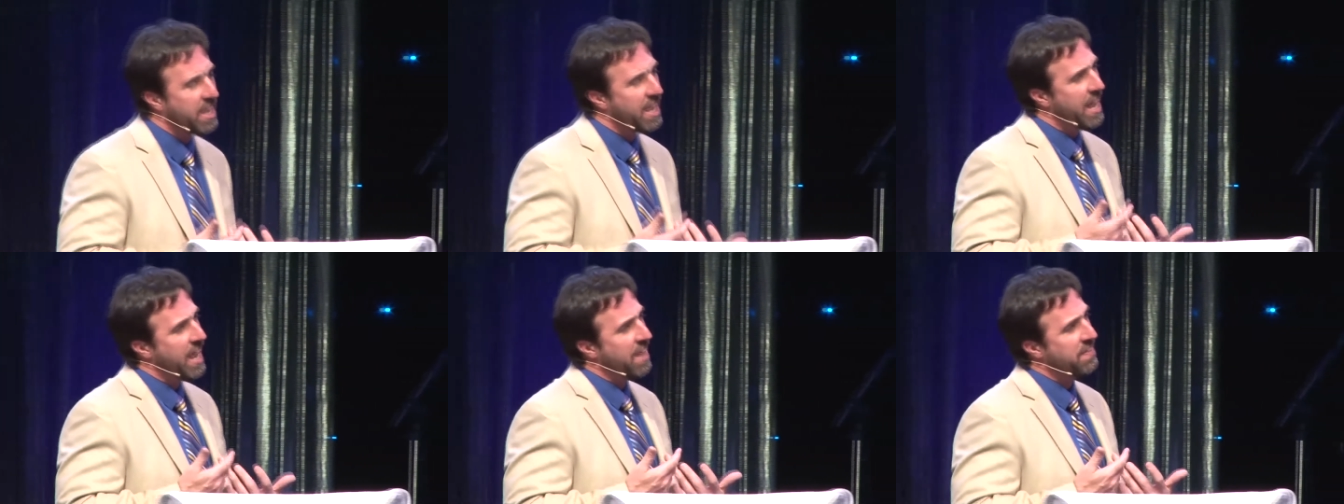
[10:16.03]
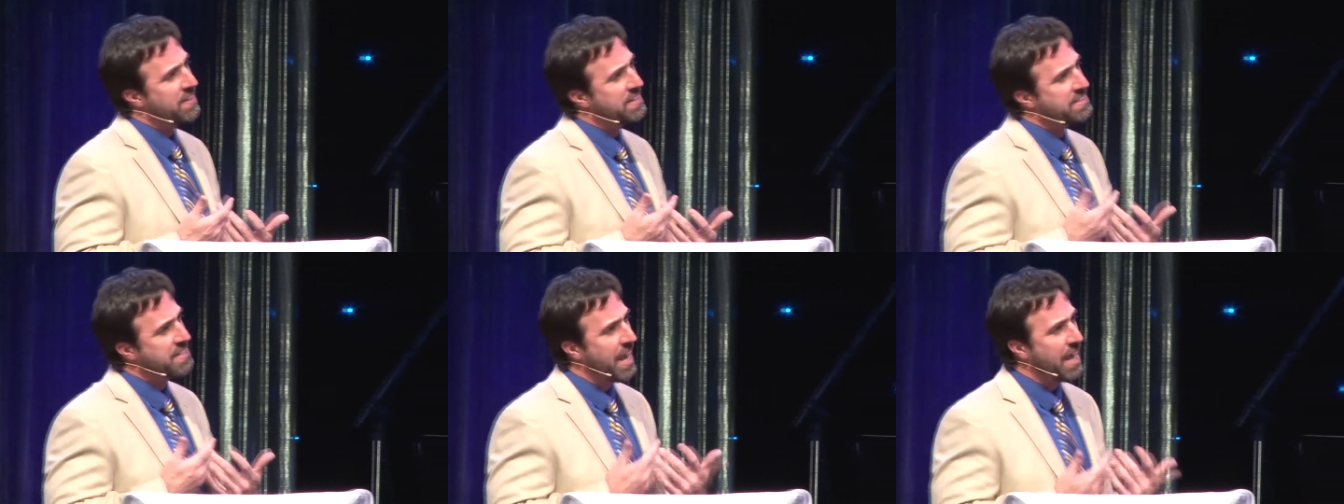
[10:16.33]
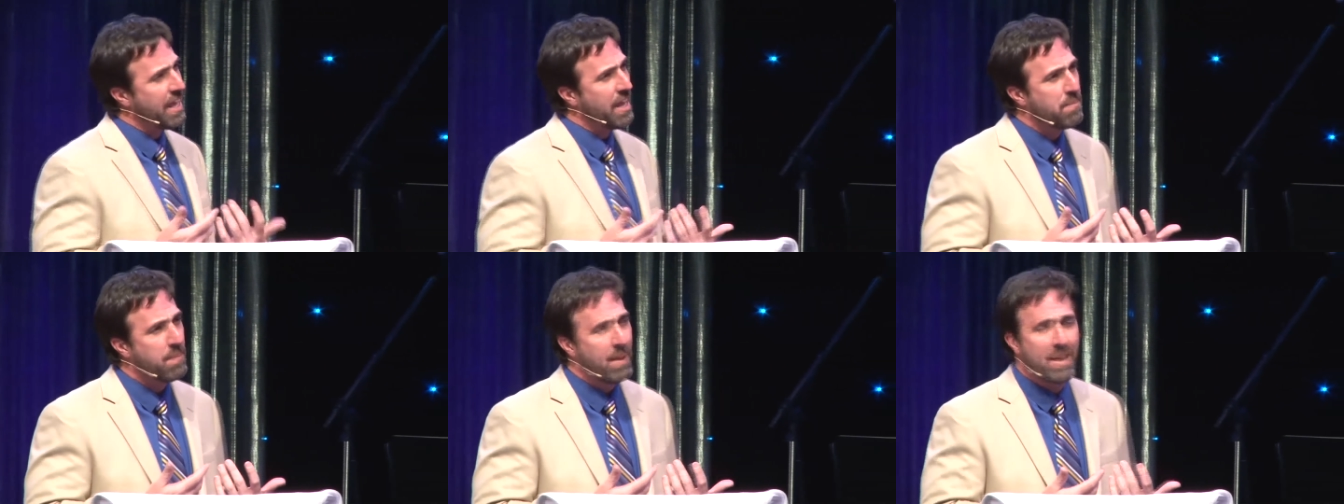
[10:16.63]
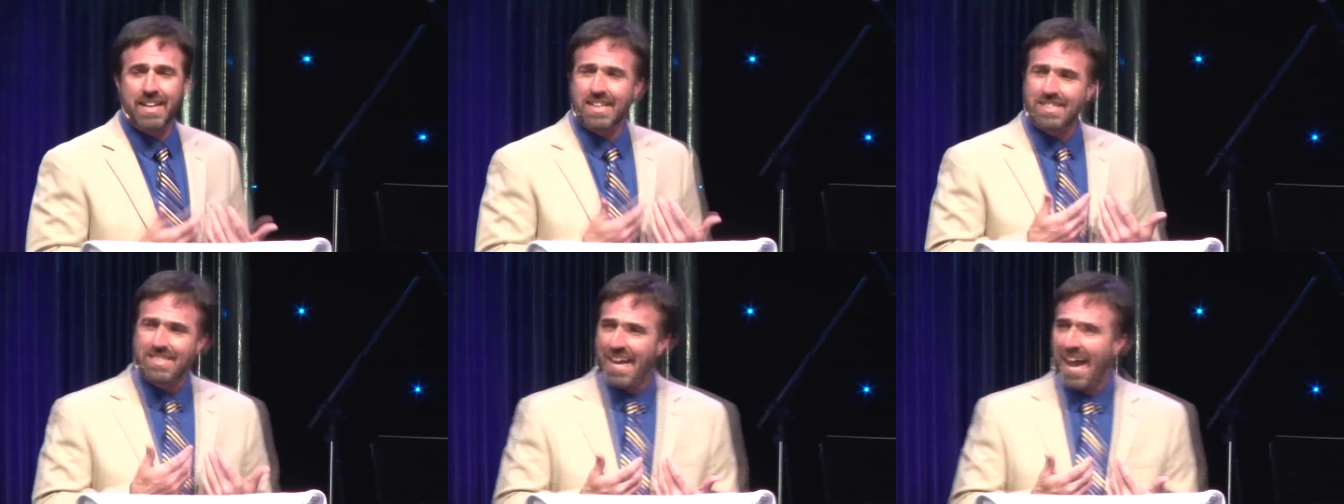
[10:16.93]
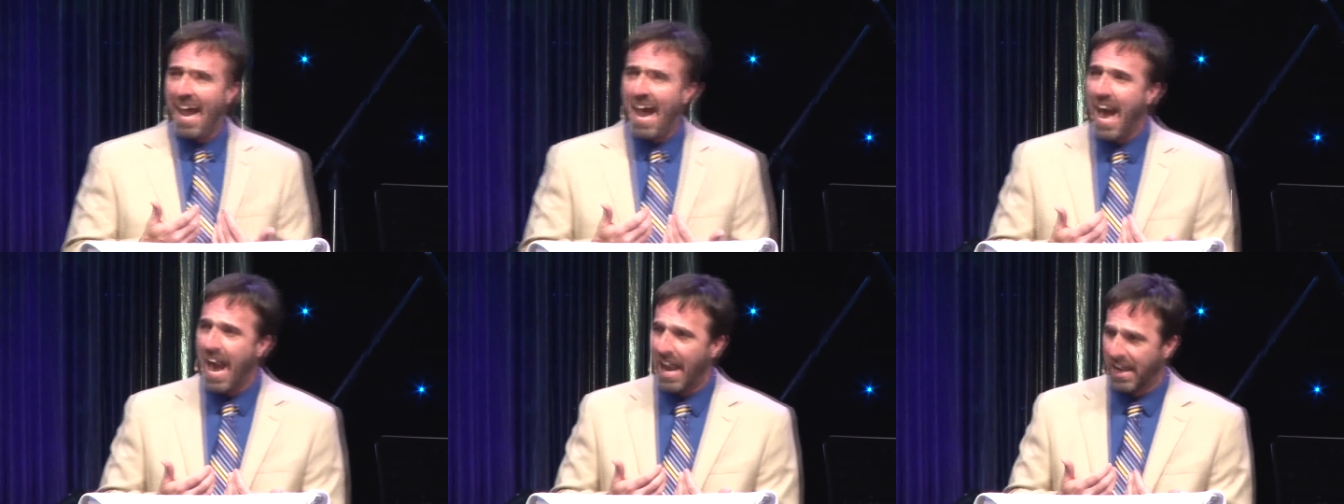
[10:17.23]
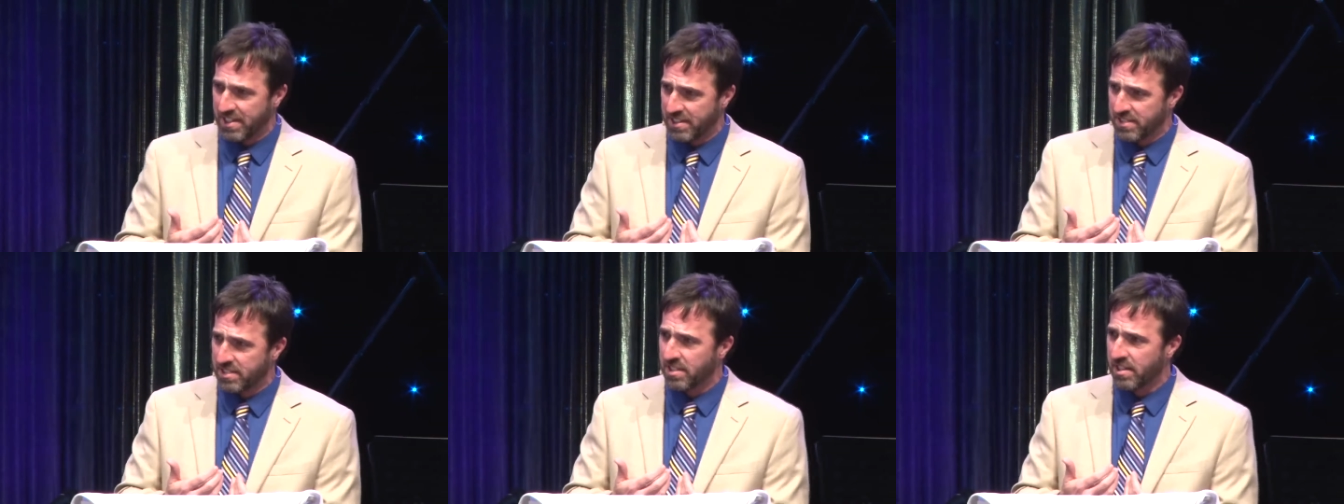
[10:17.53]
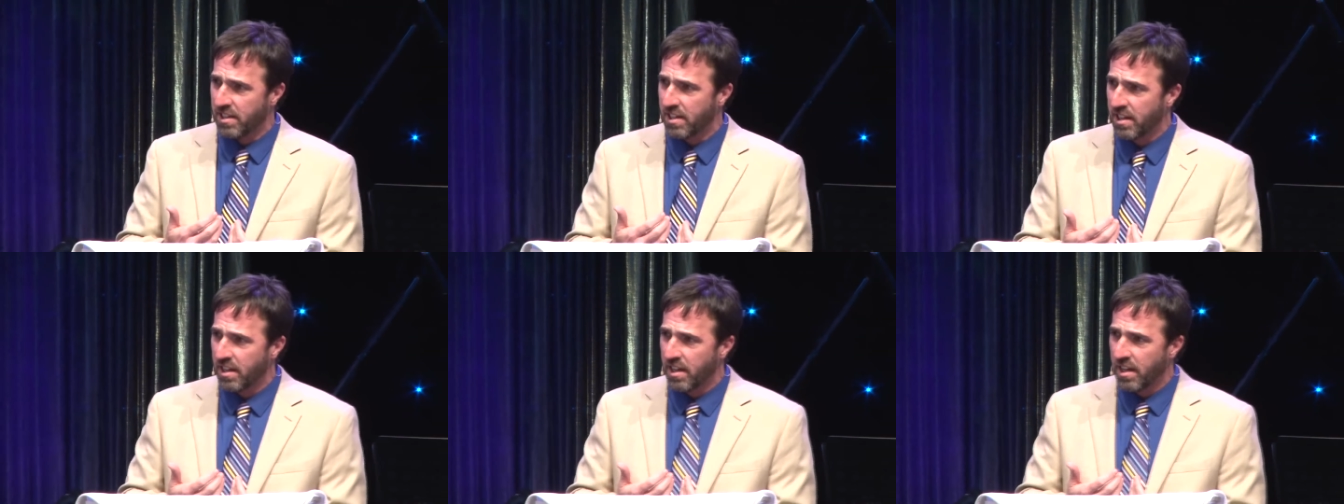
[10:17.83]
and the Taliban attacked
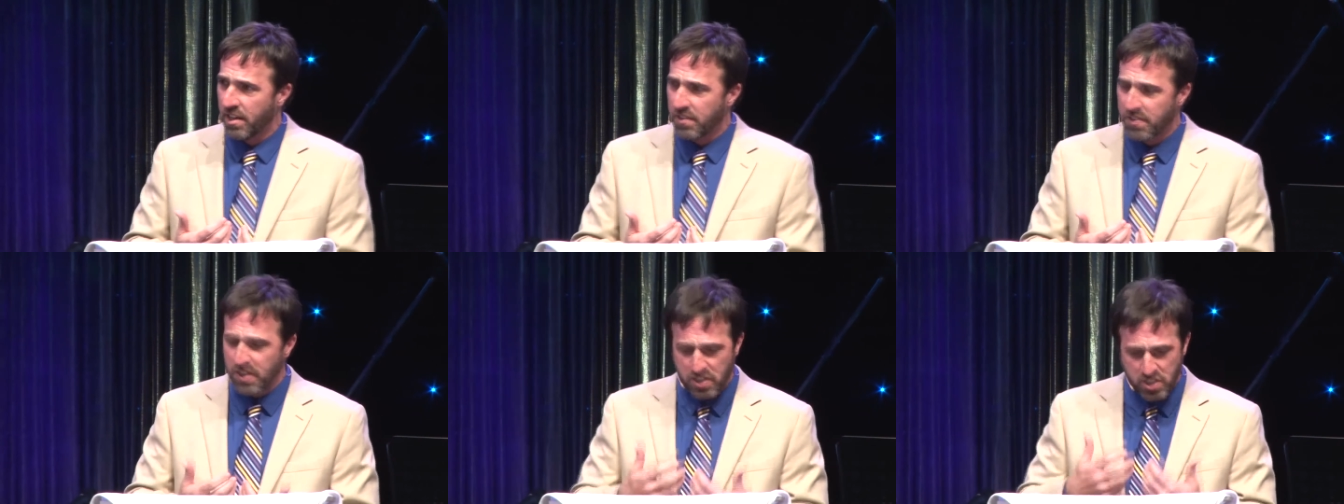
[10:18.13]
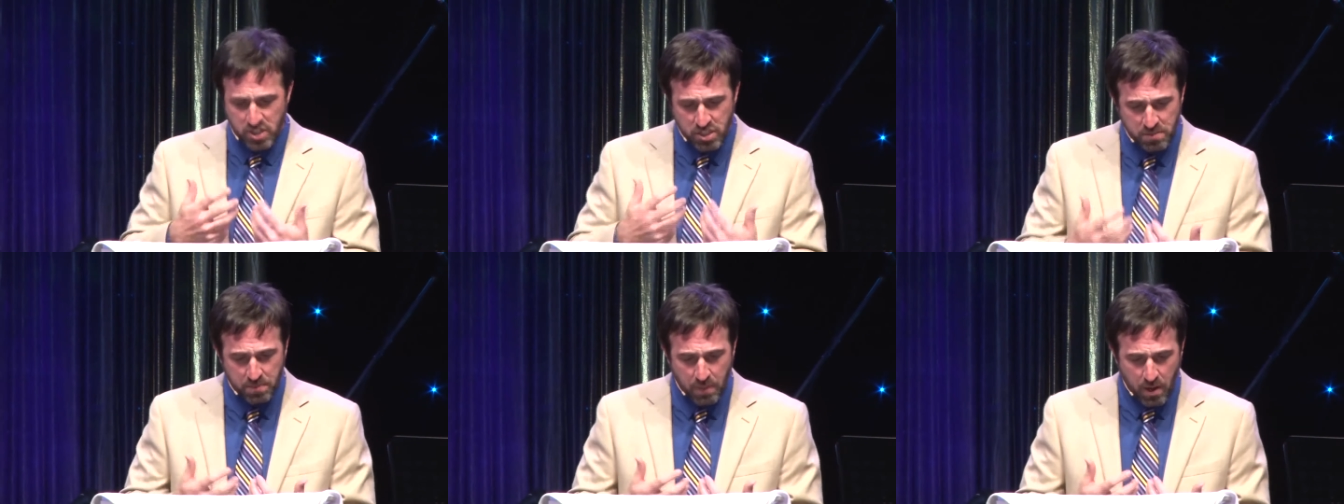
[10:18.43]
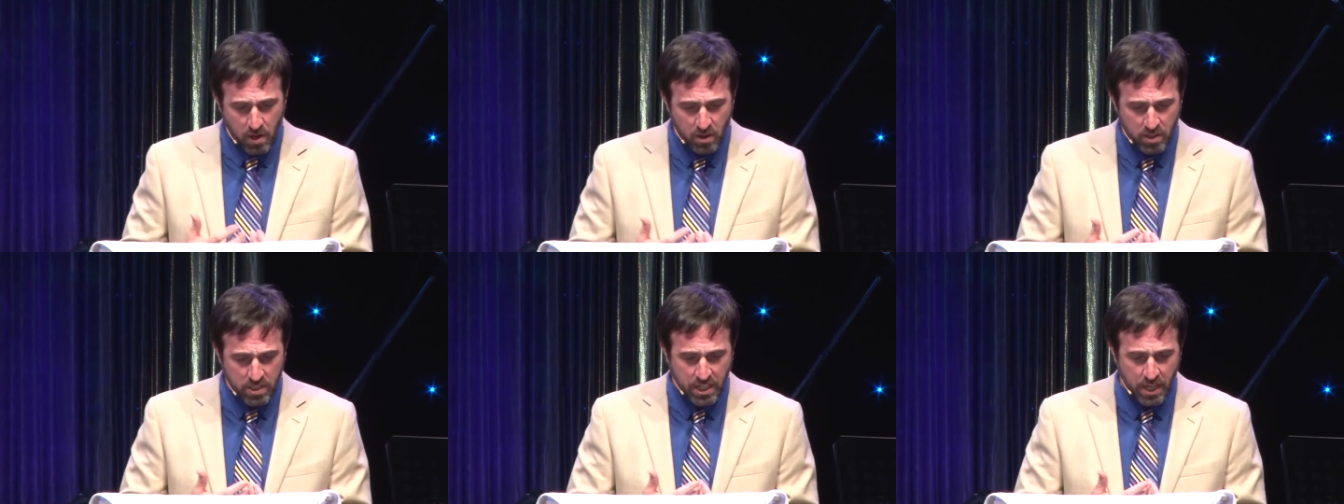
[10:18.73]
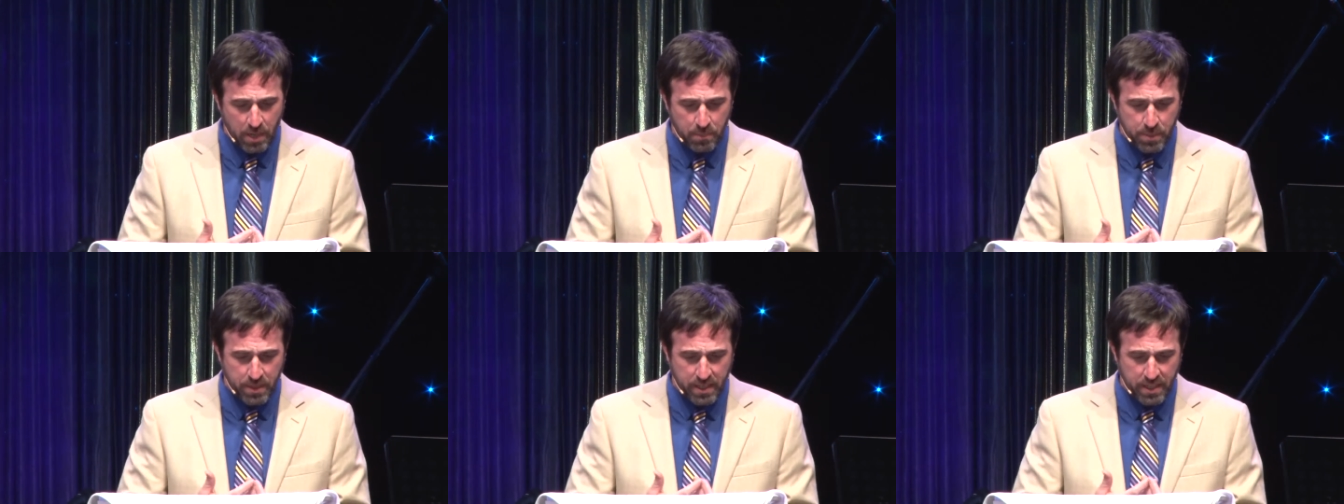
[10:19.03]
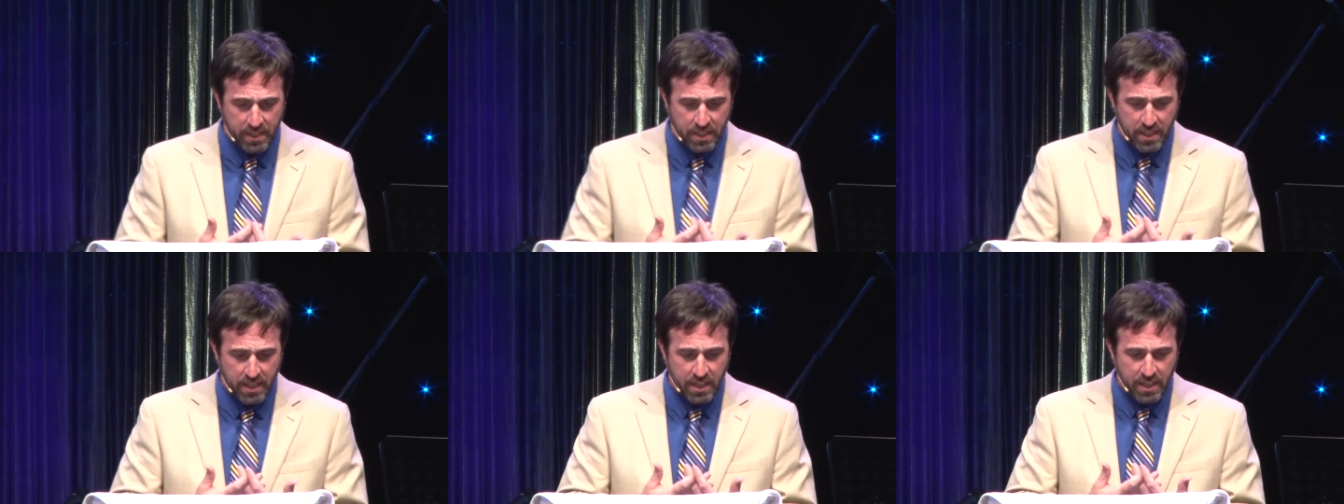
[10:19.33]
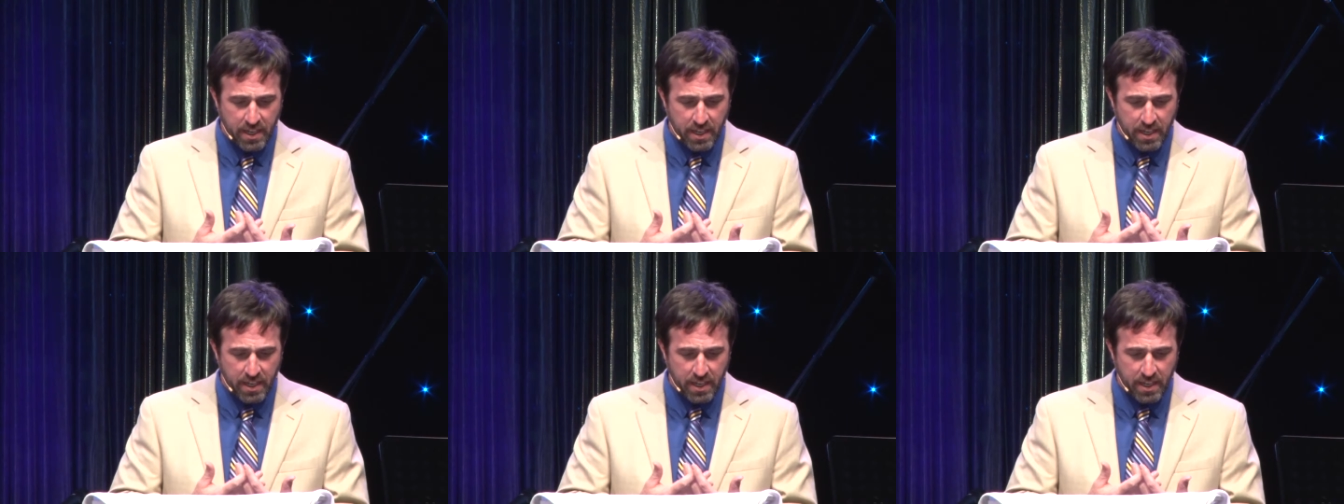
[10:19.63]
this small company